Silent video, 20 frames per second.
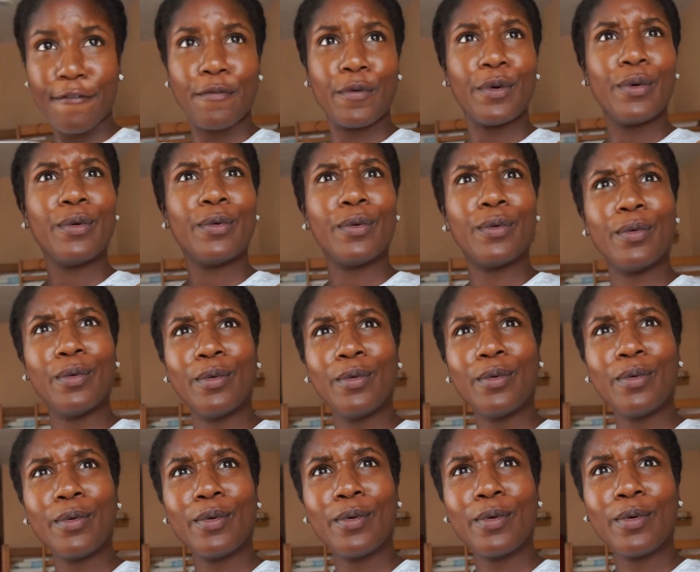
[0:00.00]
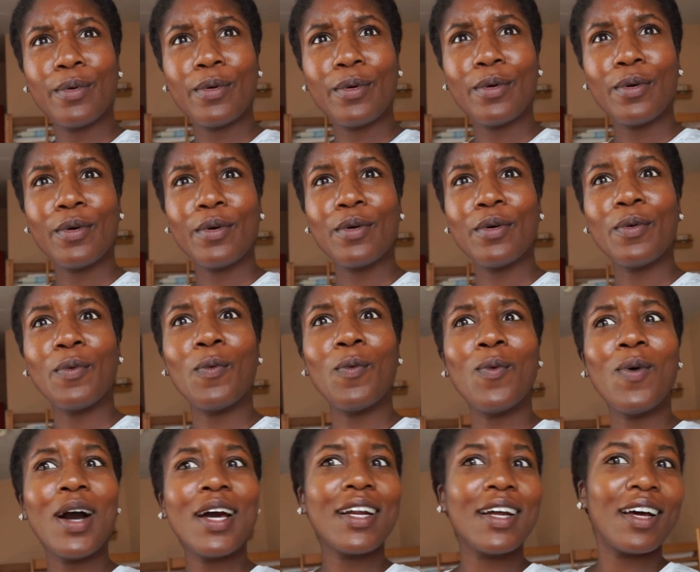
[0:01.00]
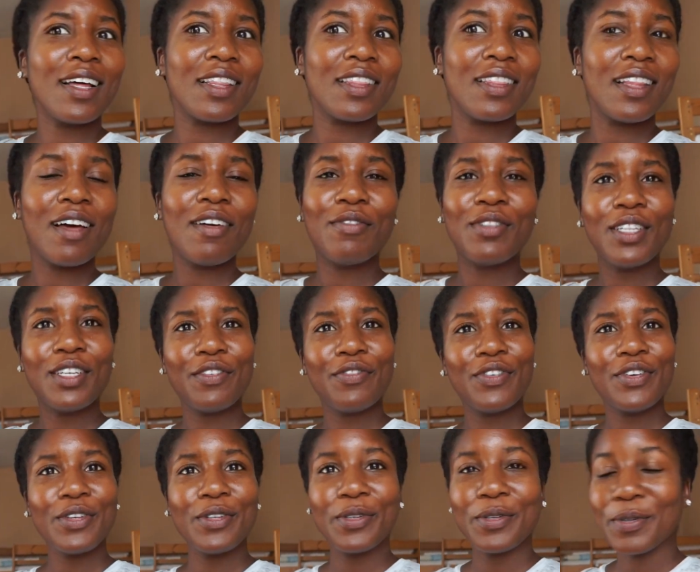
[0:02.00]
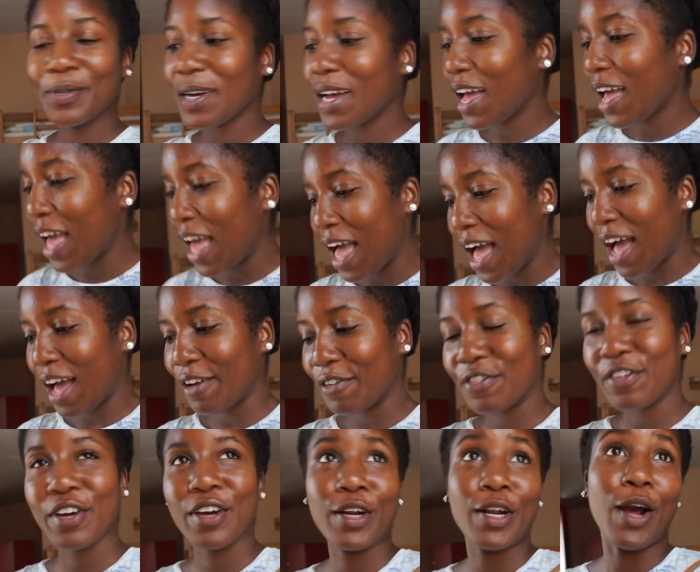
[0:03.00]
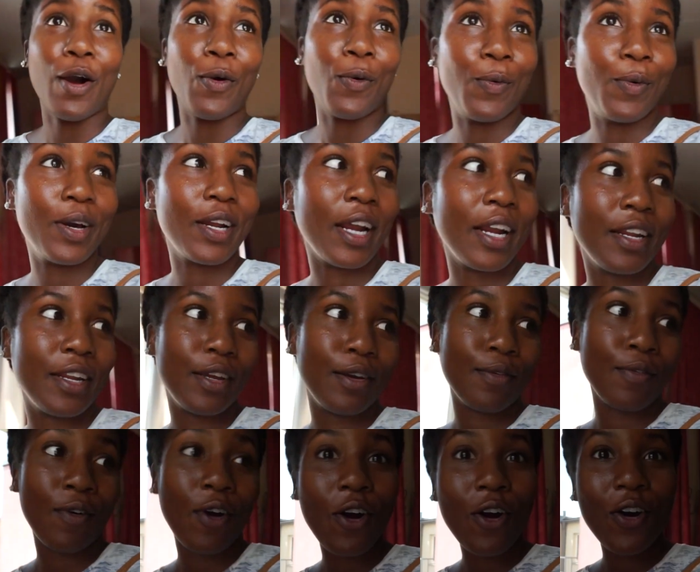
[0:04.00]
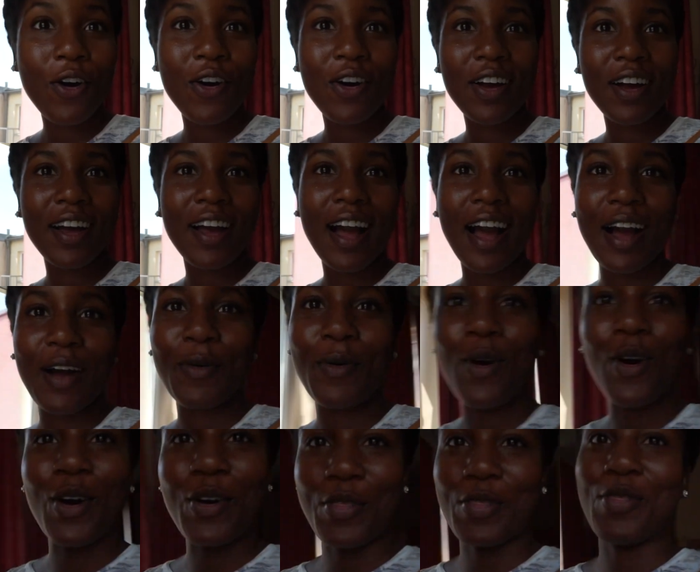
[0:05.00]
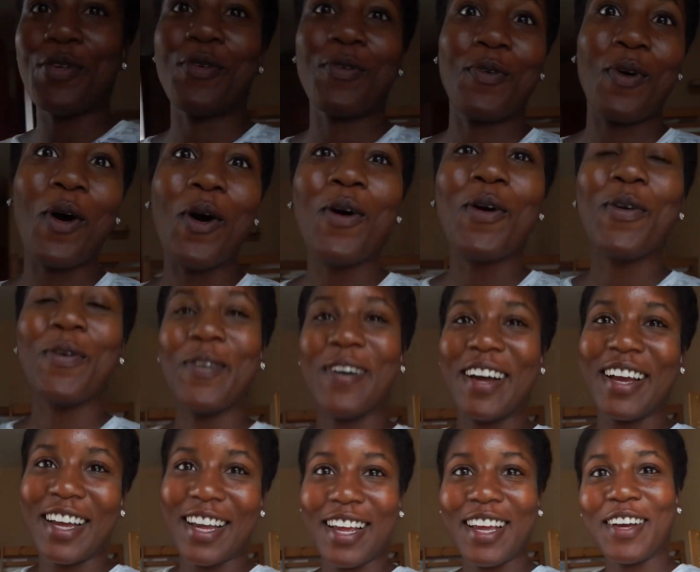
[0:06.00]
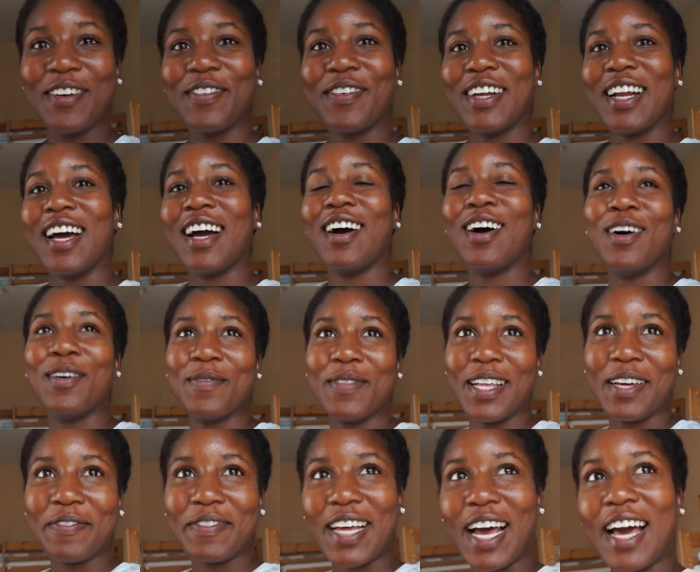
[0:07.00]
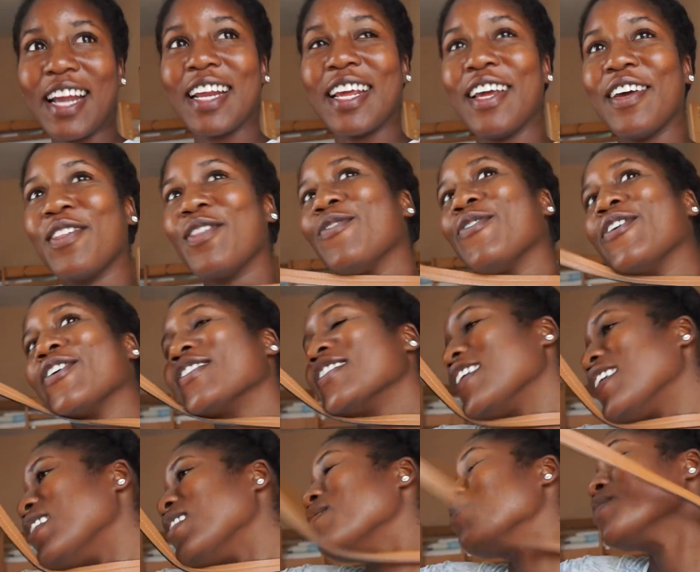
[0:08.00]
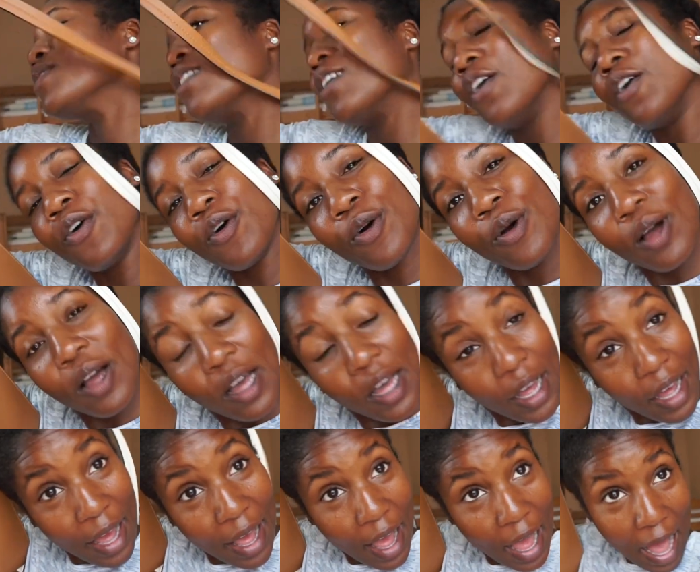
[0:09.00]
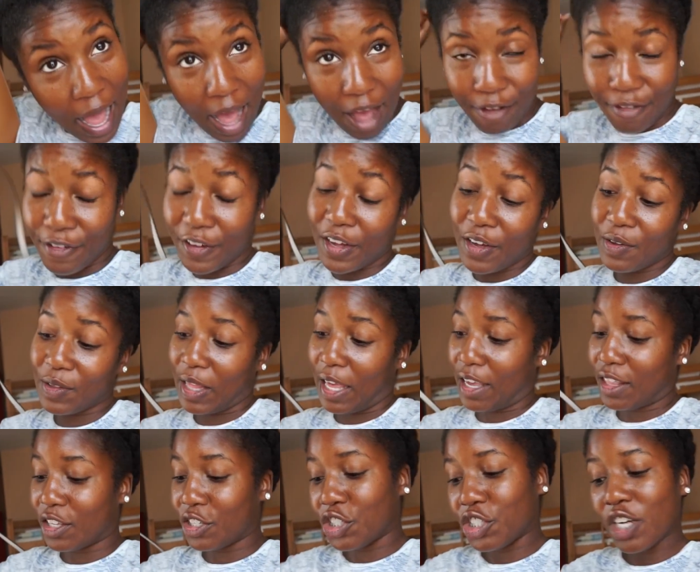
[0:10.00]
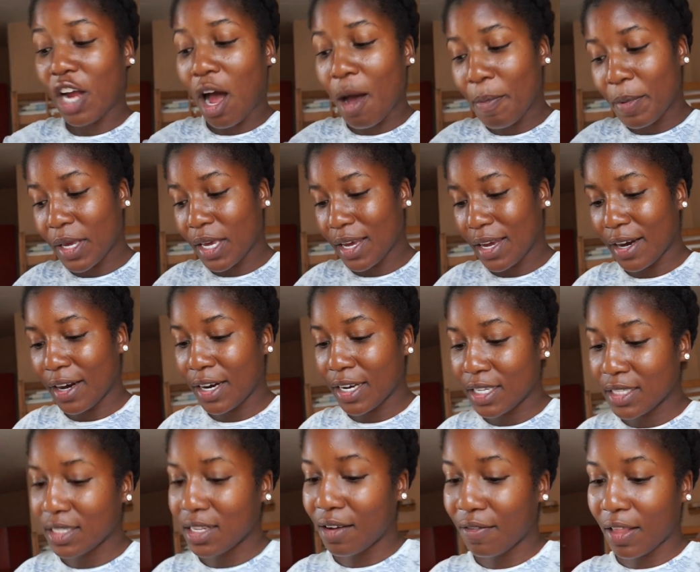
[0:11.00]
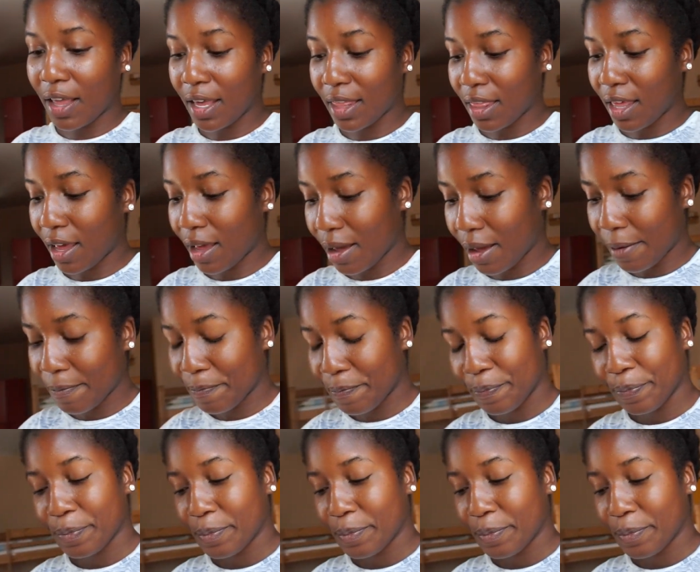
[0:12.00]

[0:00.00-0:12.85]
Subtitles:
Ooh, what a lovely view. I figured out what I did wrong. I walked the wrong way when I left out of here the first time. So I found like the shopping area and stuff like that.